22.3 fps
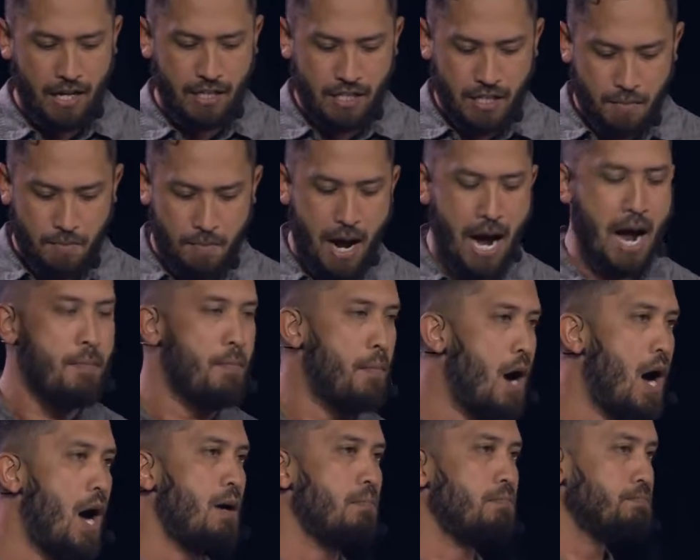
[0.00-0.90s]
to my
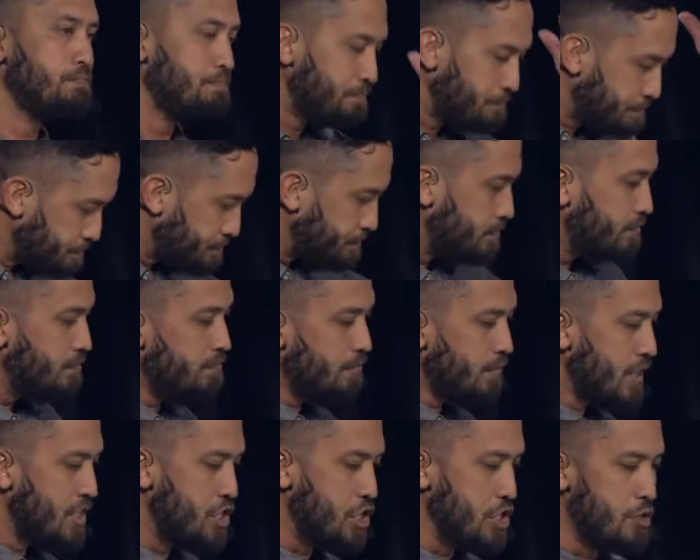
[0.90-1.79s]
mom.
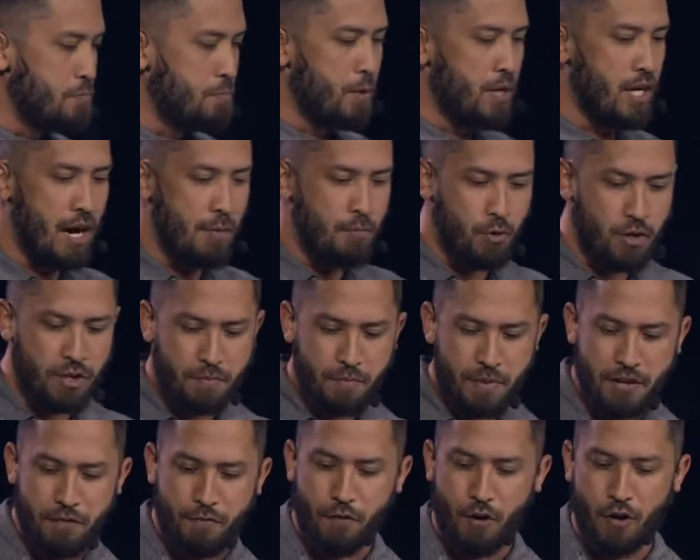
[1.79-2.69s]
She's put up with
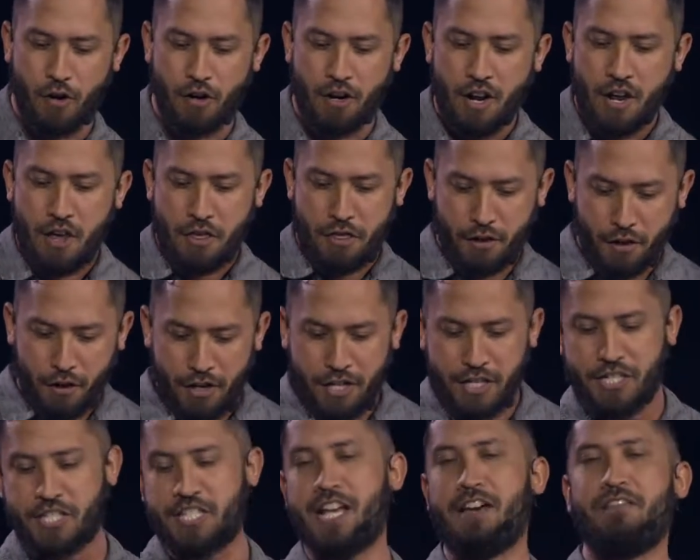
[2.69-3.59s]
me for
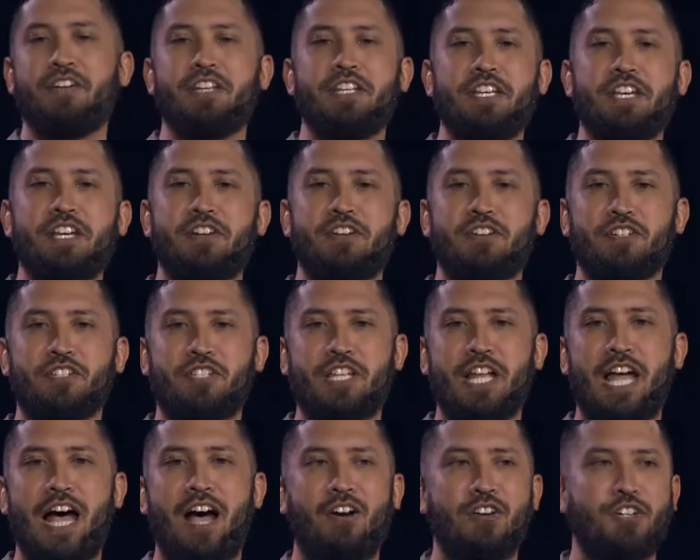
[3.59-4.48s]
37 years
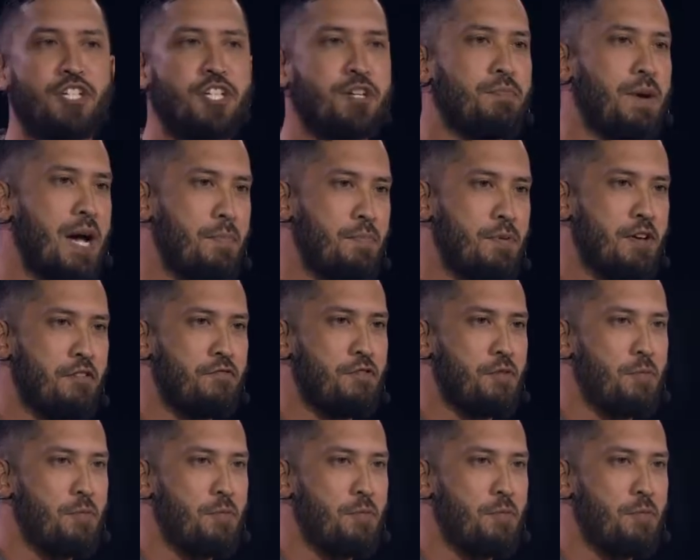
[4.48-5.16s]
now. She might be a